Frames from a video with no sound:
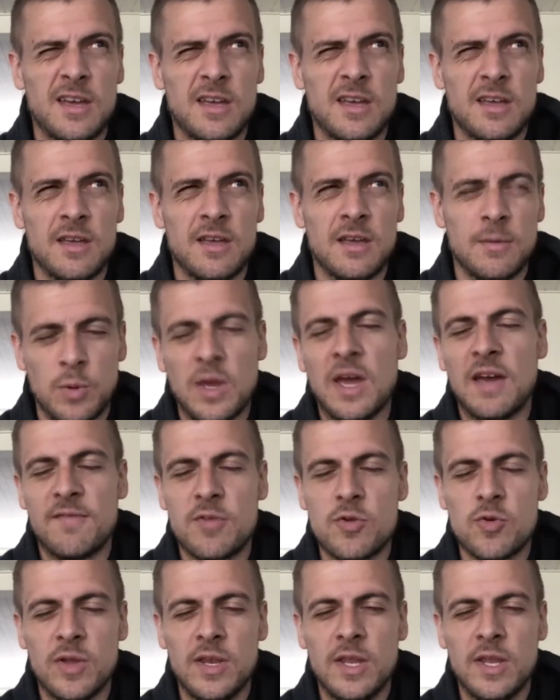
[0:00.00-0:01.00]
we have
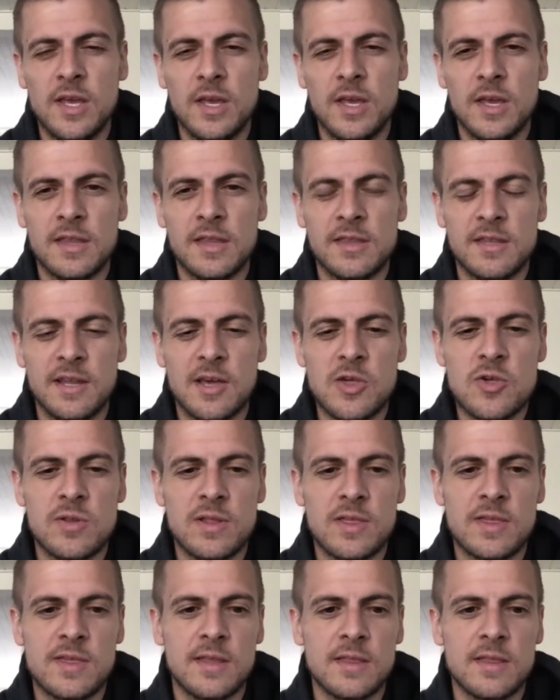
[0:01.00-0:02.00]
training at the National
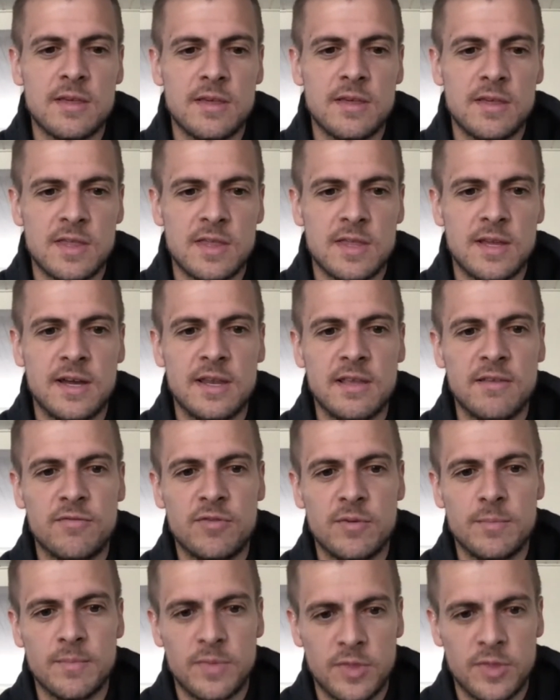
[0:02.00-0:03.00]
Center starting
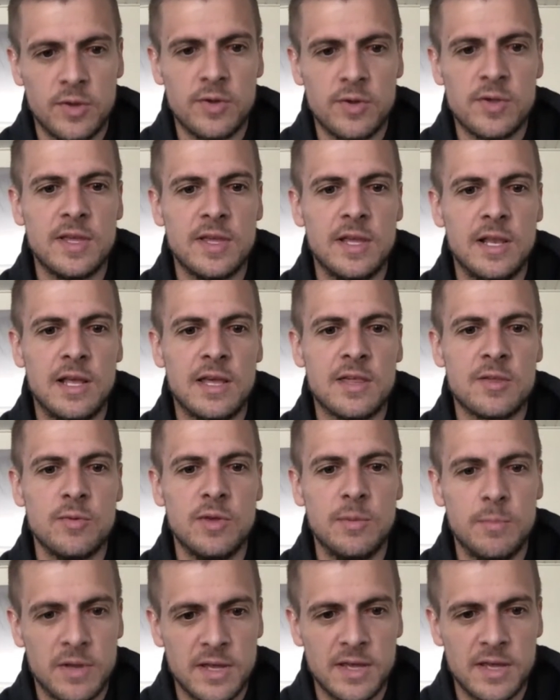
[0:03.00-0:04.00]
from Thursday last week,
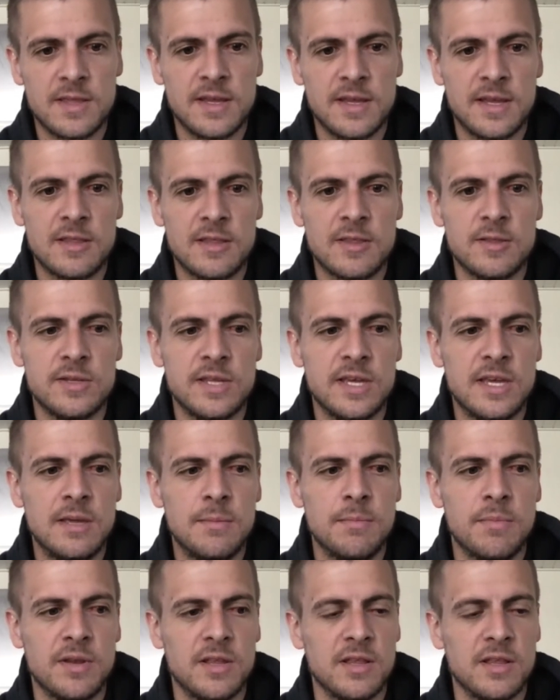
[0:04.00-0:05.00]
but I started today.
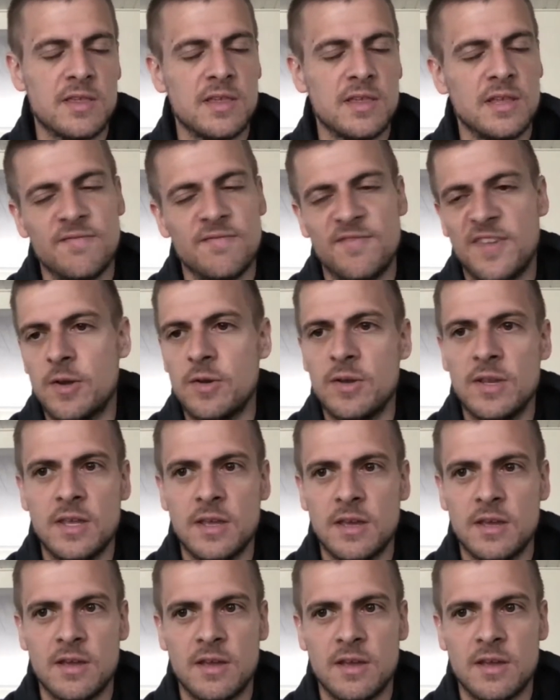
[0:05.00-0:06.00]
But it's in
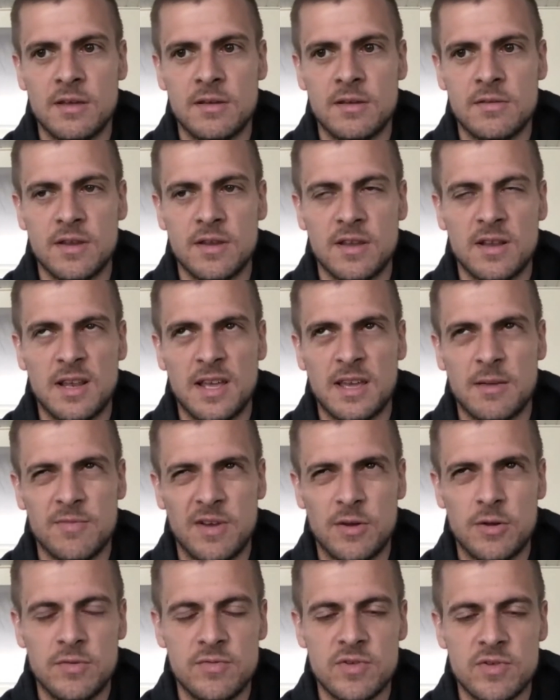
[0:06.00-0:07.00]
very
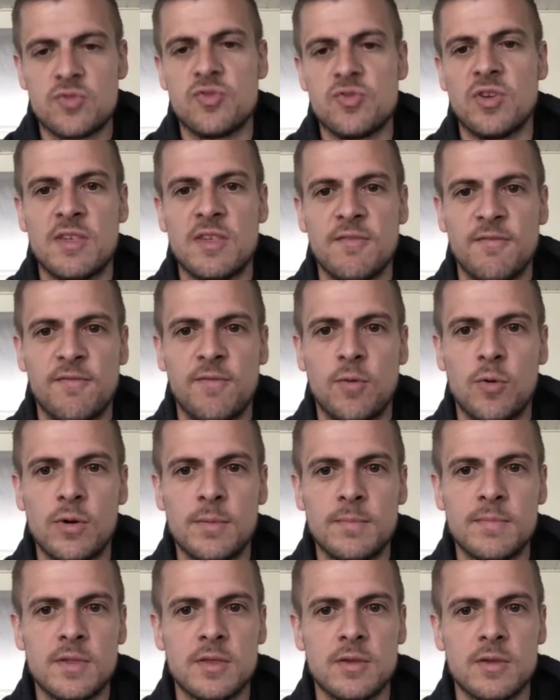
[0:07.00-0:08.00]
restrictive form.
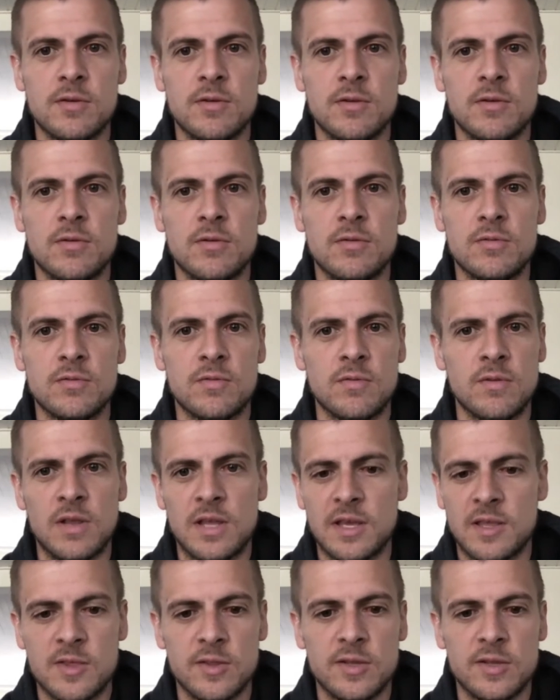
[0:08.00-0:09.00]
So like
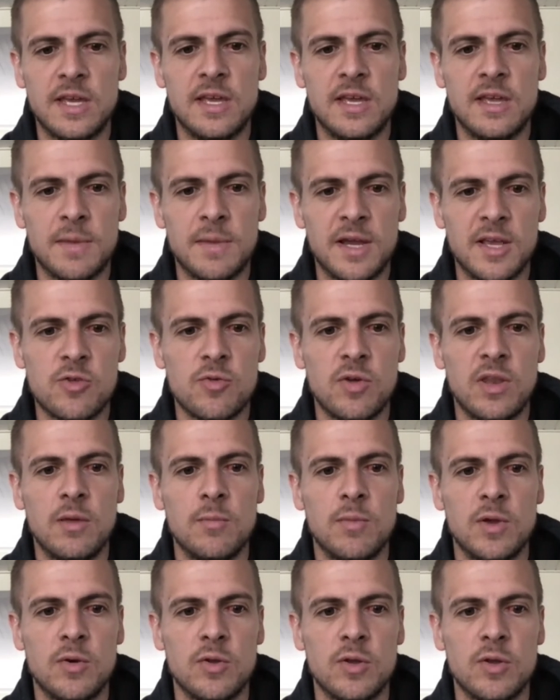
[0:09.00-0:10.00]
today in my training, we
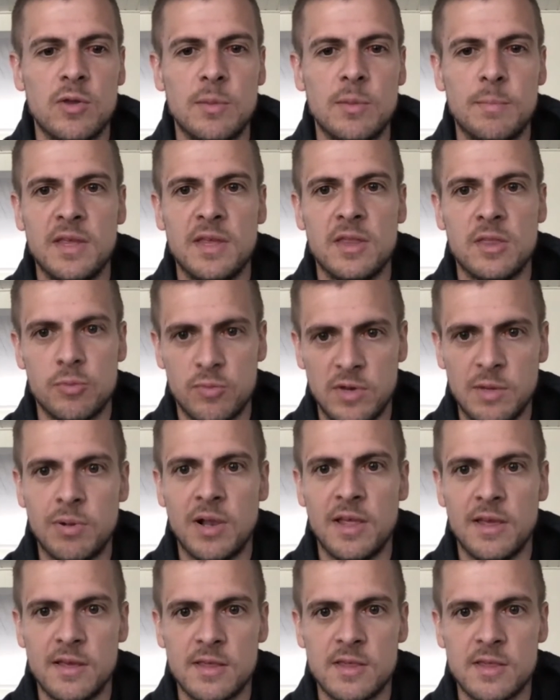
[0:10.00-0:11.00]
could only be 3
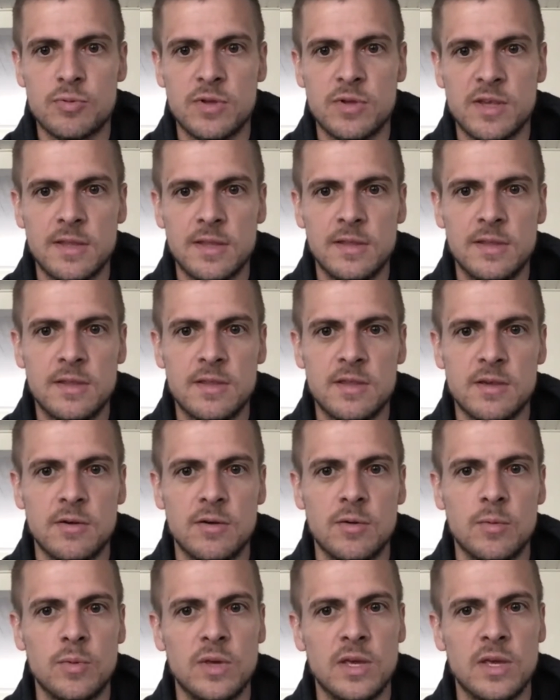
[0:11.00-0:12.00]
players present. So
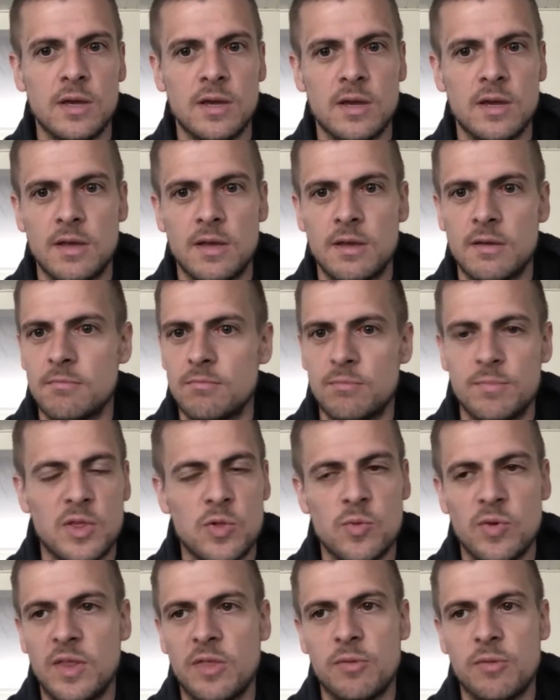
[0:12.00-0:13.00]
we are
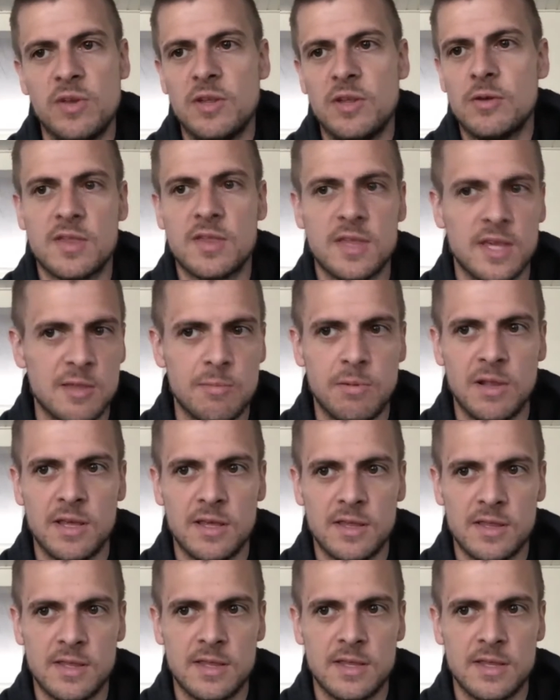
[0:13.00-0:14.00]
between 3 or 6
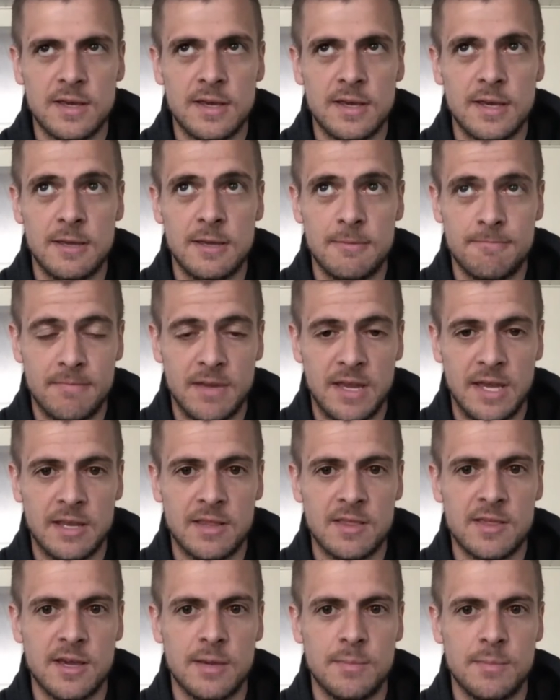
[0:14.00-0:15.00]
players at a
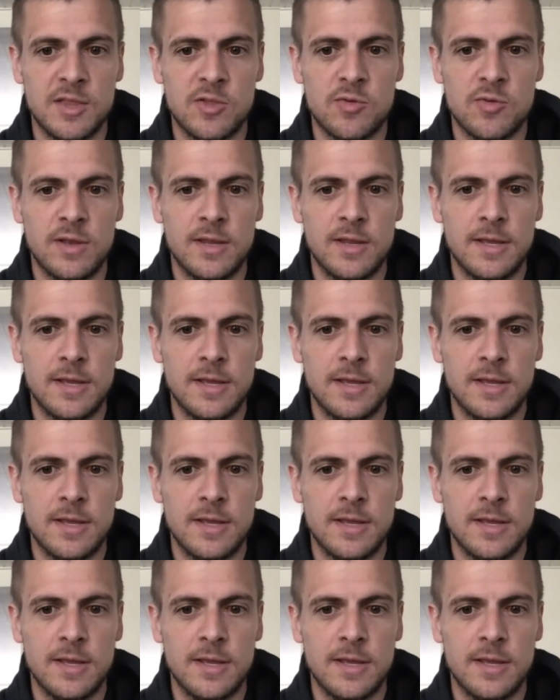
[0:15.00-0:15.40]
time in training.